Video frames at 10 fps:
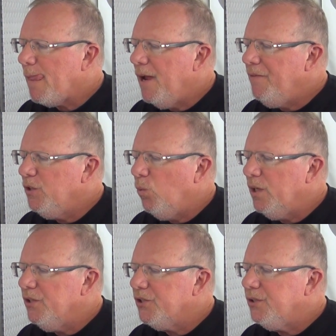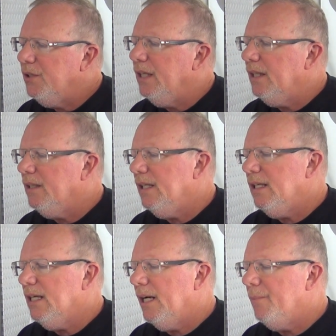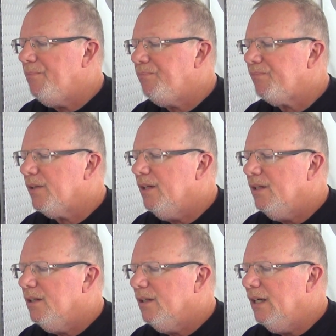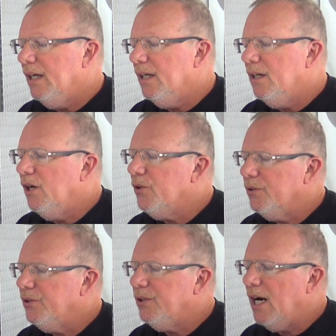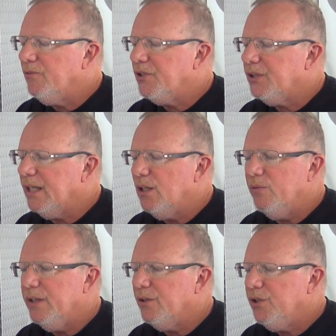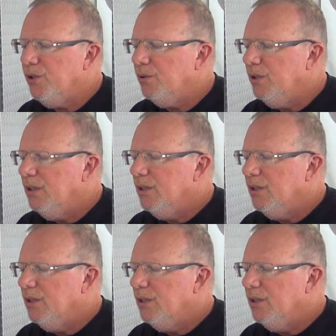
And then the one that's in the the driver's seat over here too.